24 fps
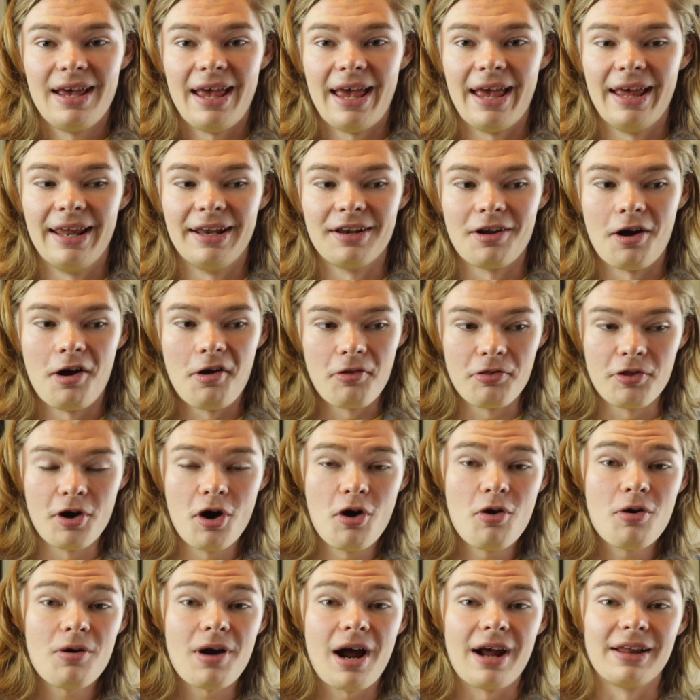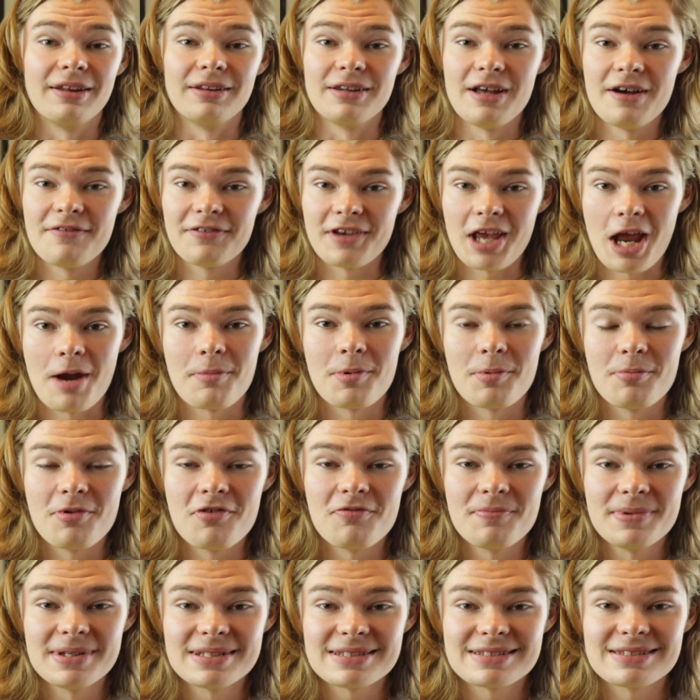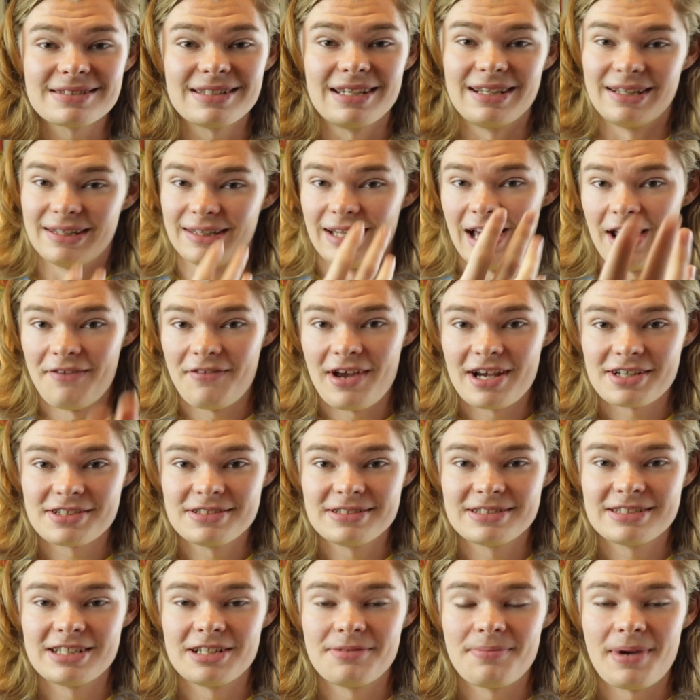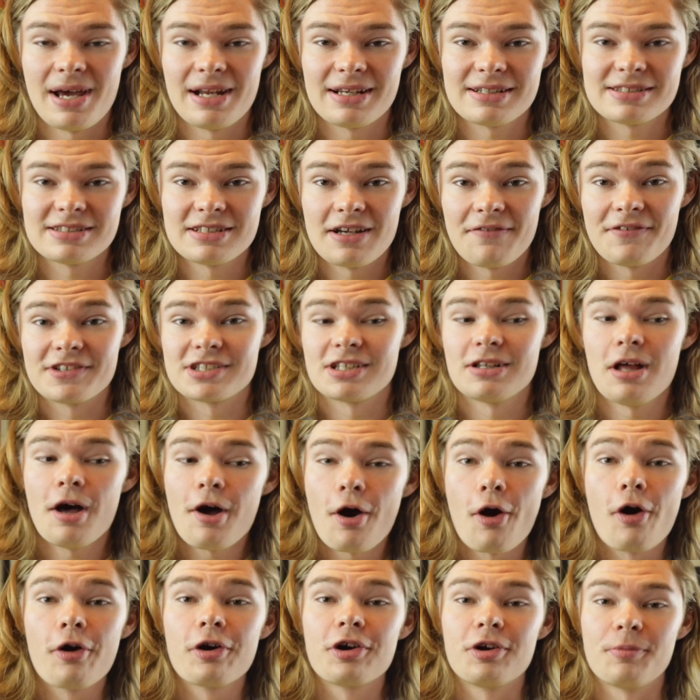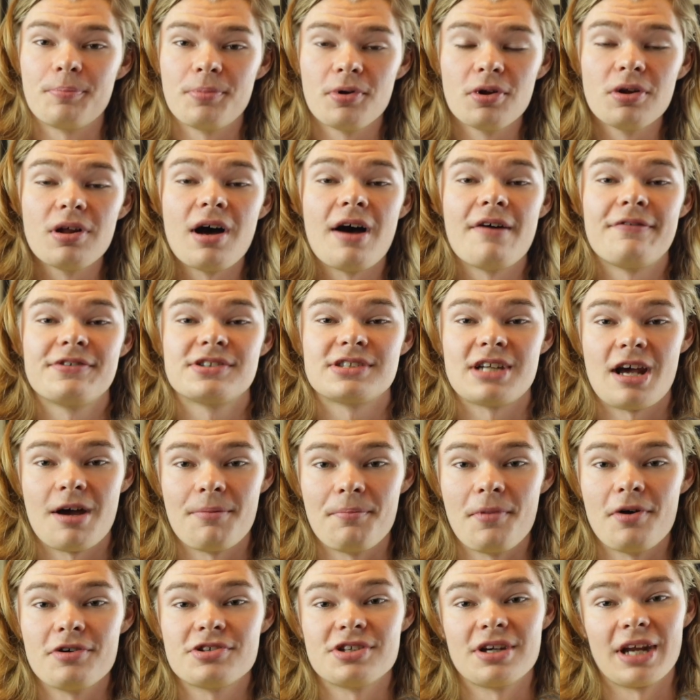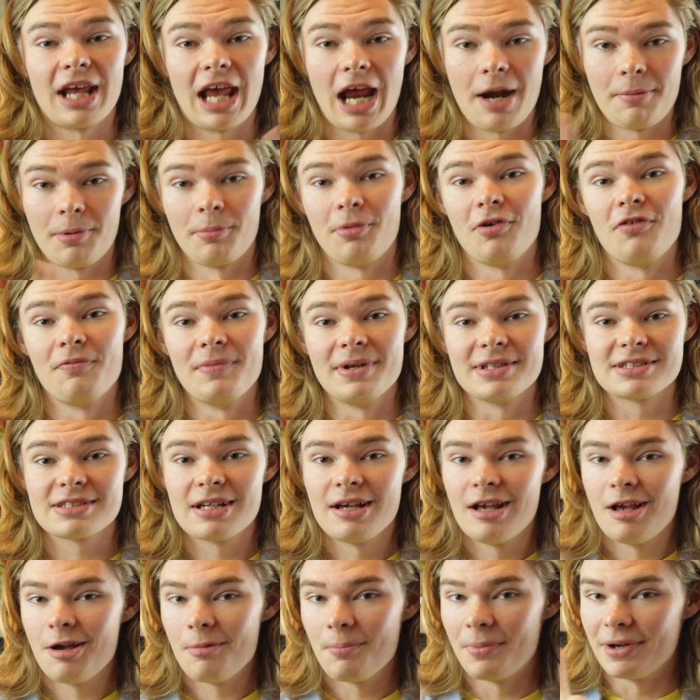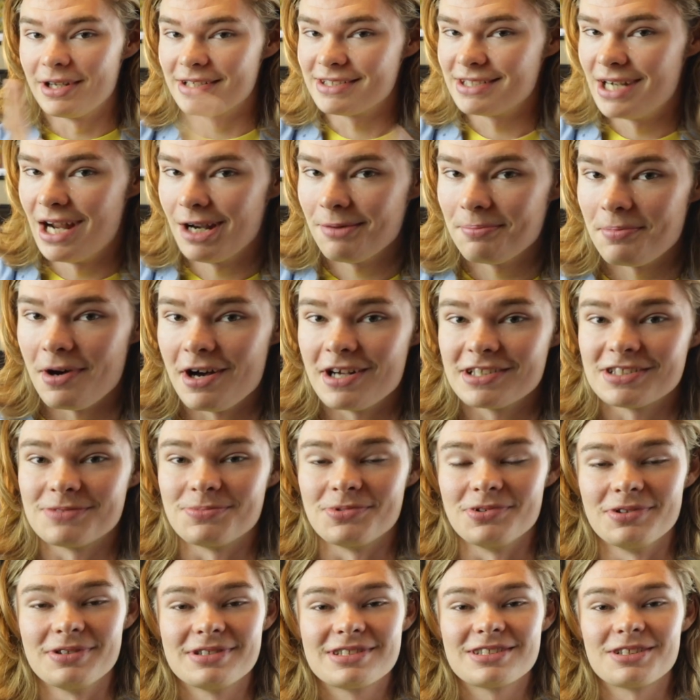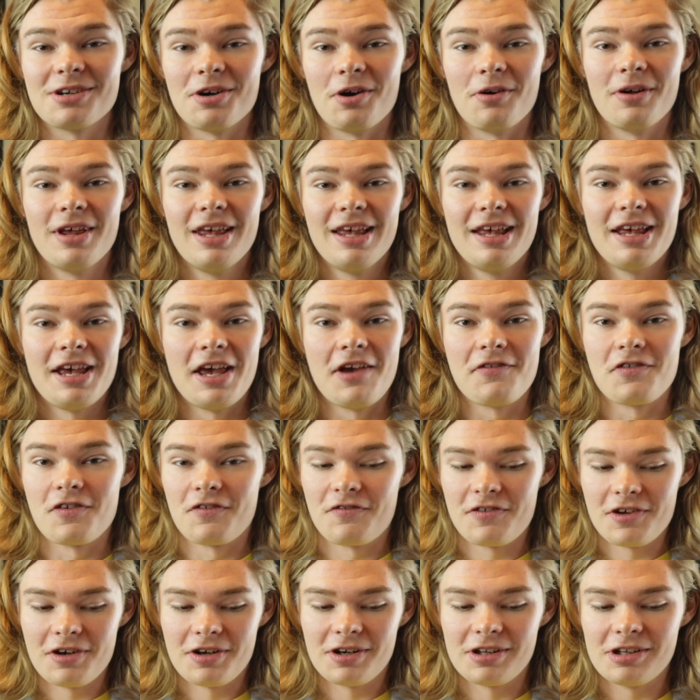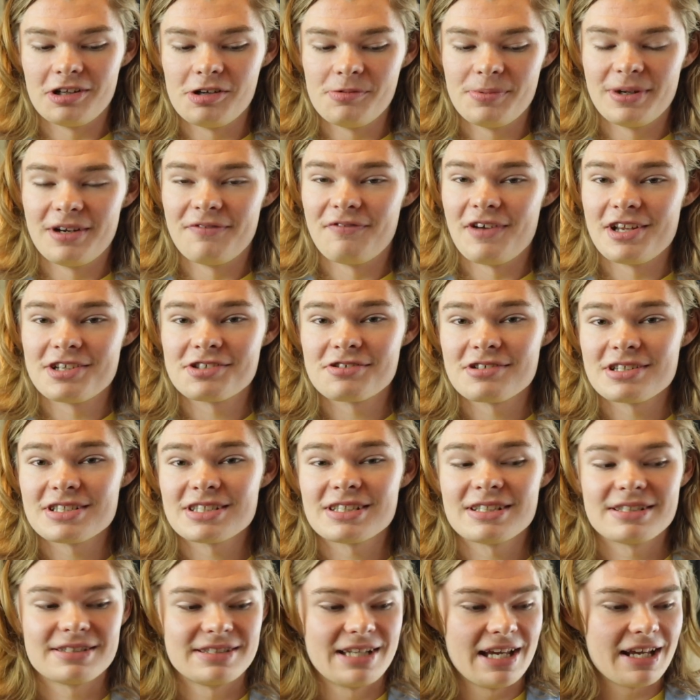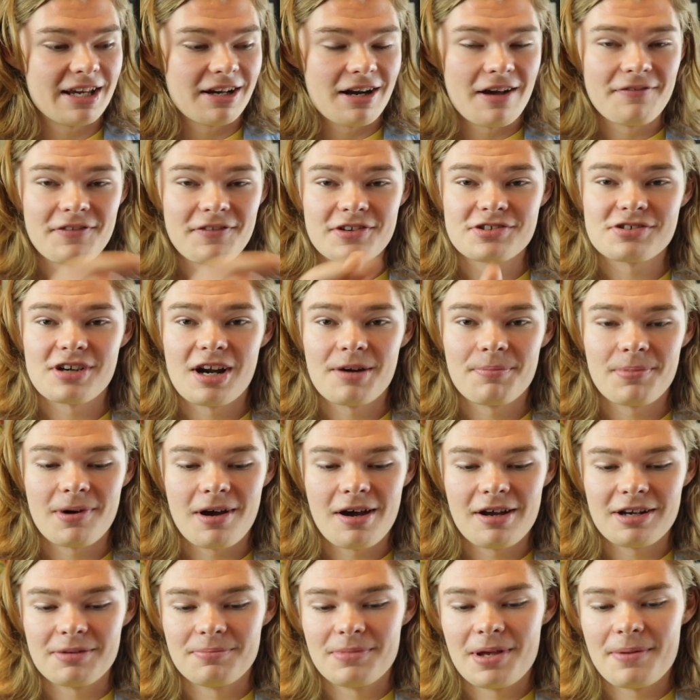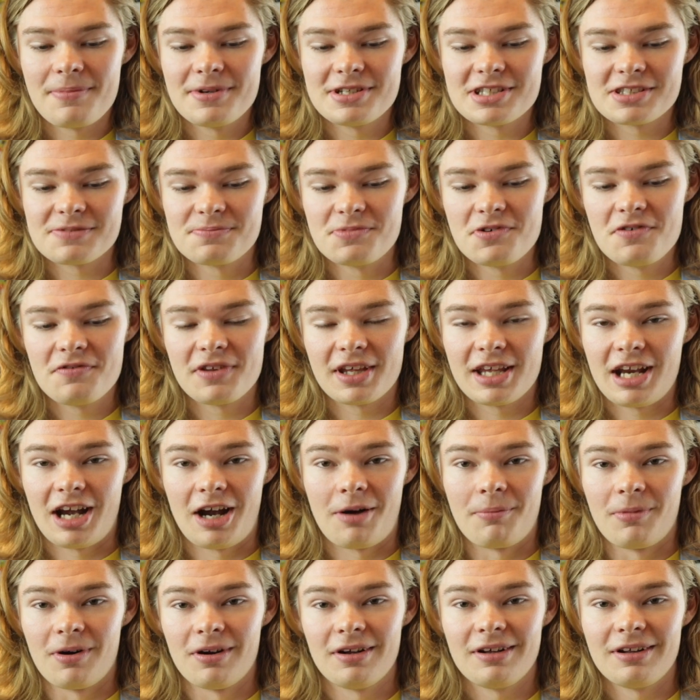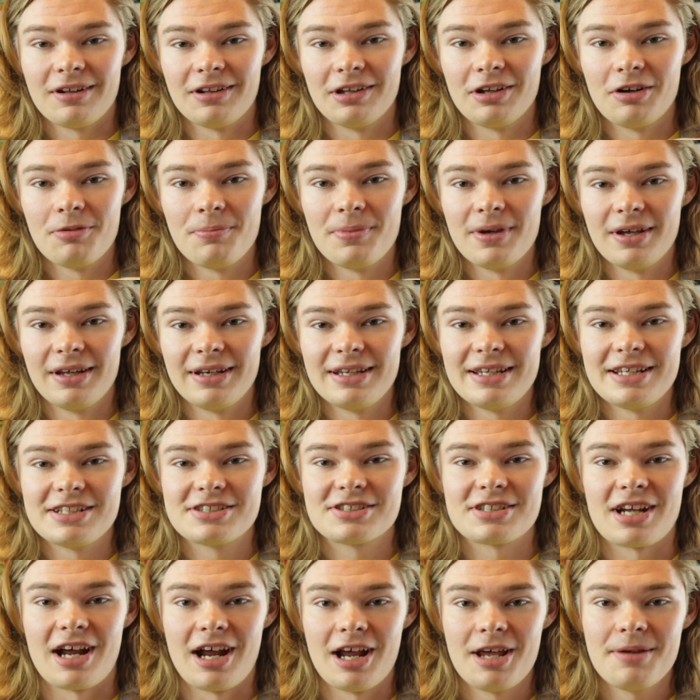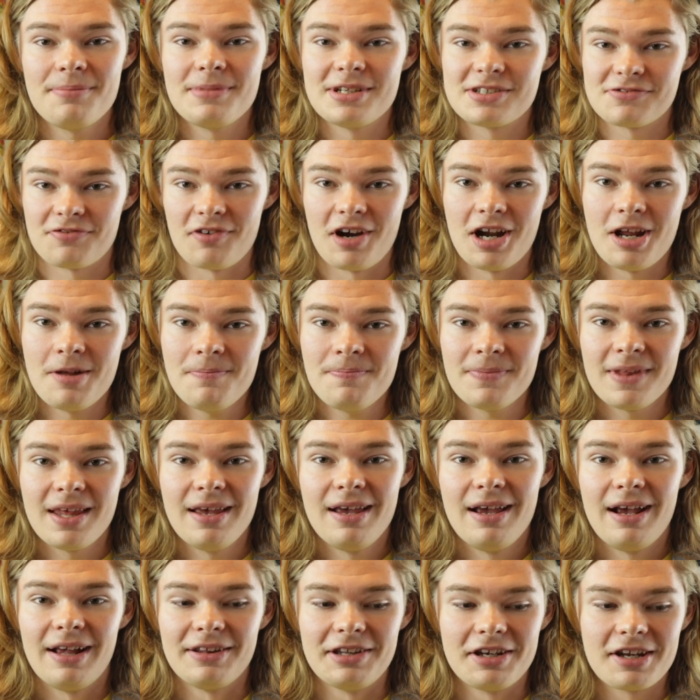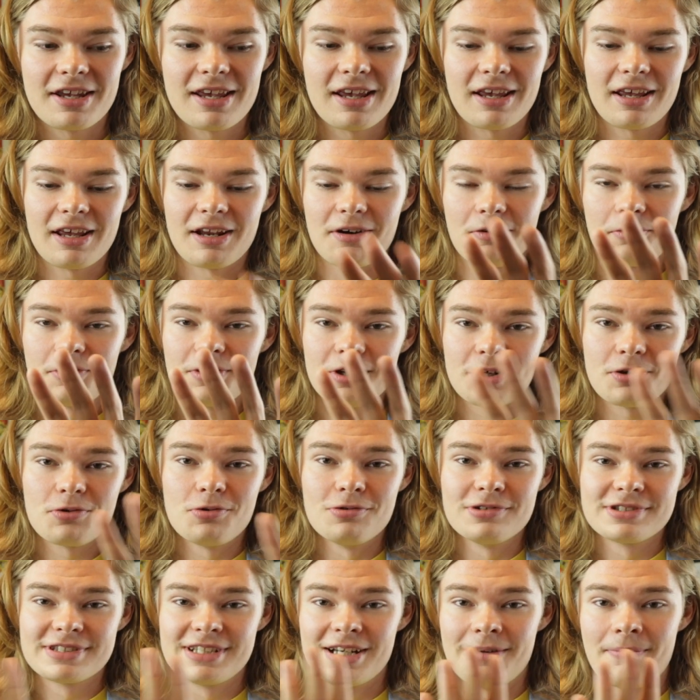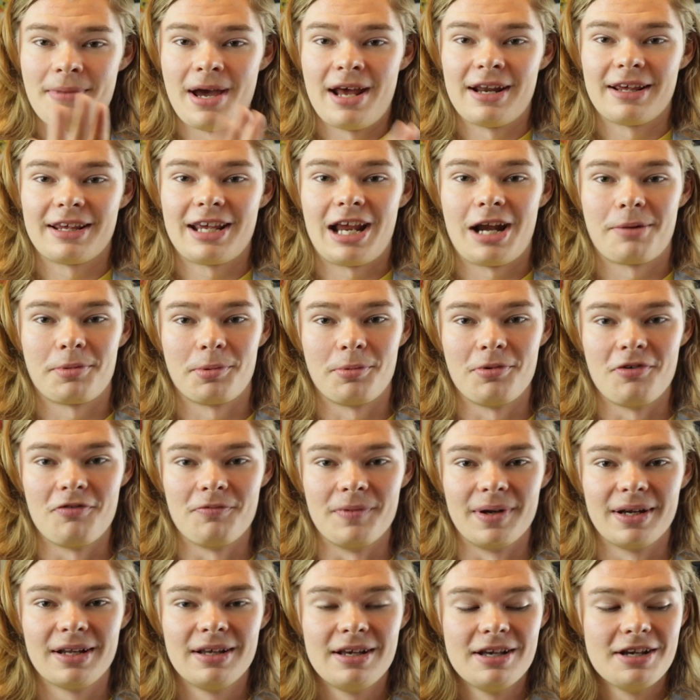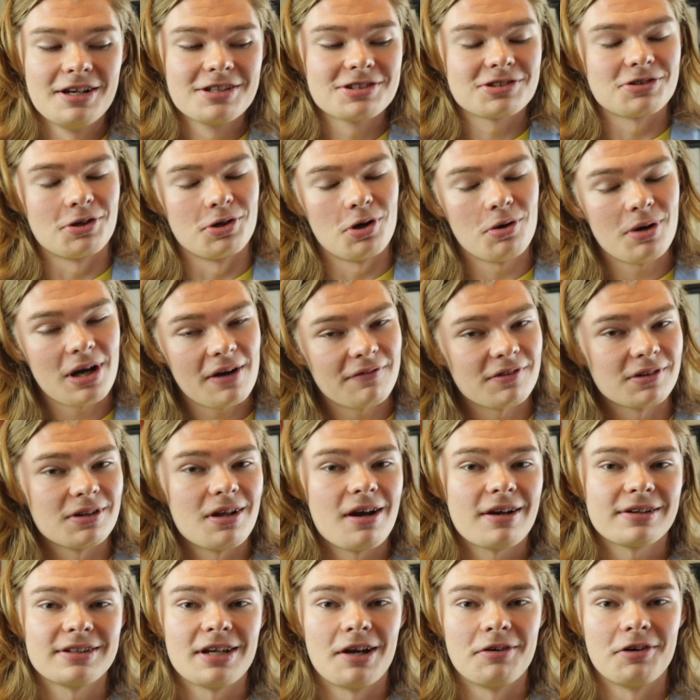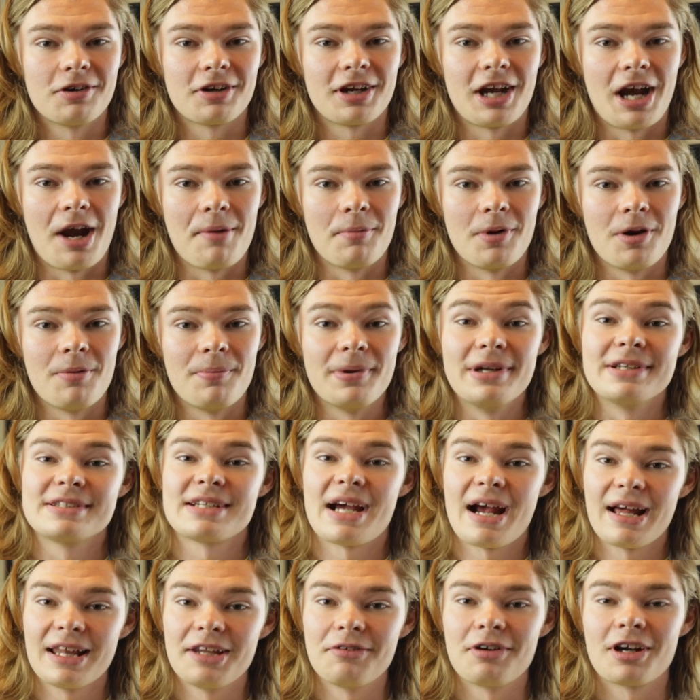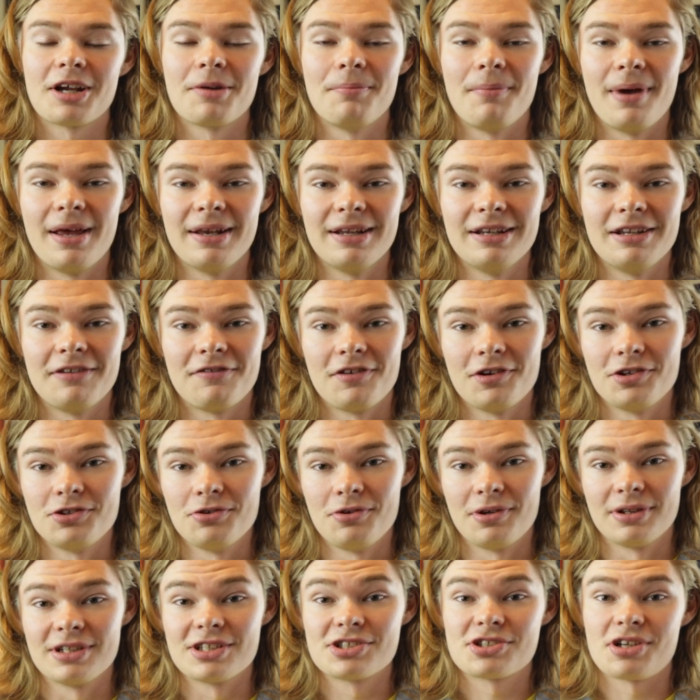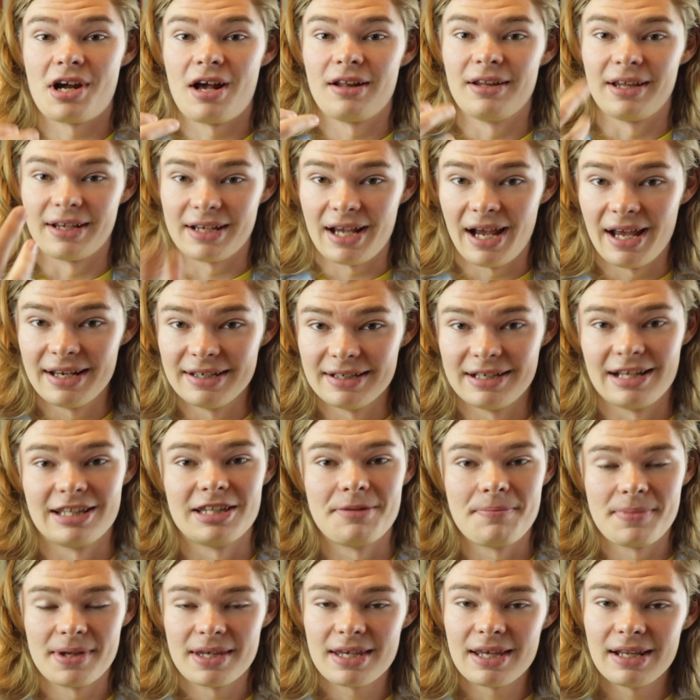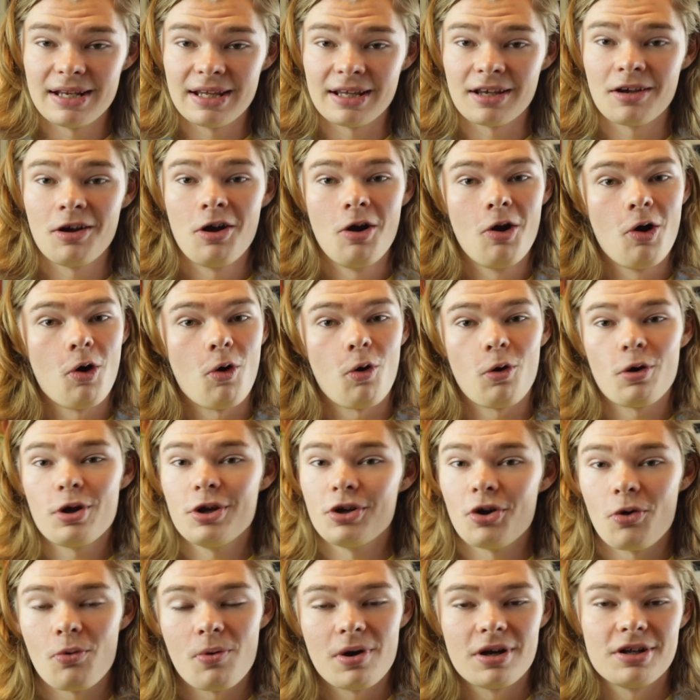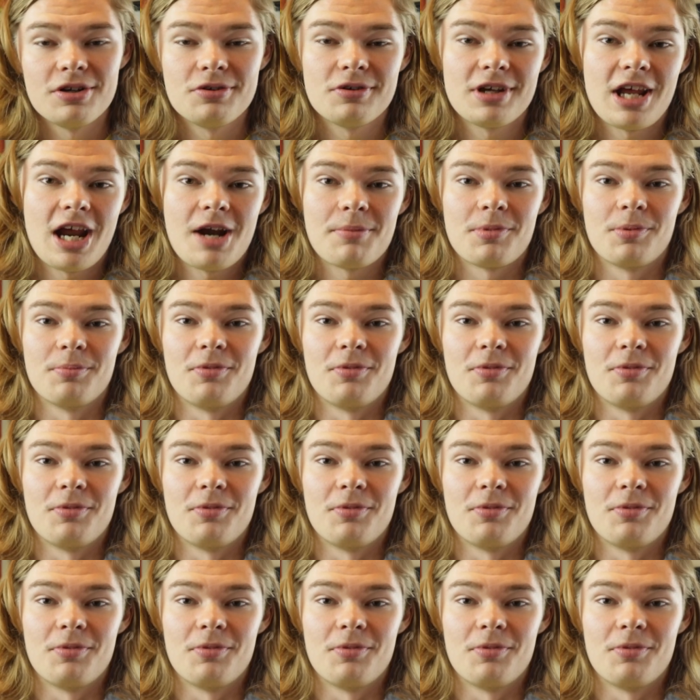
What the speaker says: And although I love camera movements and live action cinematic stuff, it's a lot harder to pull off stop motion camera movements, but it's not impossible. So if you're feeling a little bit adventurous, take it off the tripod and maybe just move the camera a little bit each time, each frame, and then you can get a really cool cinematic camera movement. So you don't have to lock down your camera, but it's highly recommended if you're doing the shot like I did at the beginning, or you don't want to do camera